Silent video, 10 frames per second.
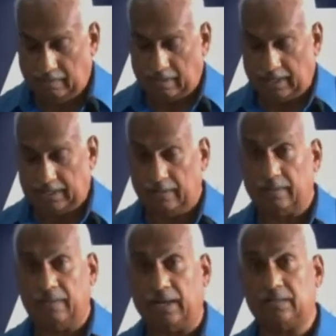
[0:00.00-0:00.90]
And
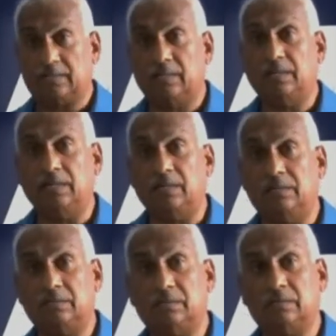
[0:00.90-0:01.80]
that need
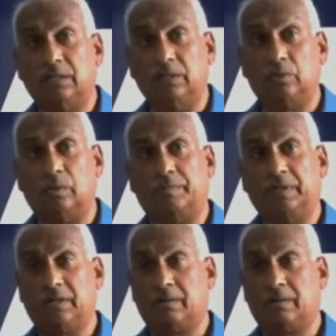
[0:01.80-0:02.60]
to incorporate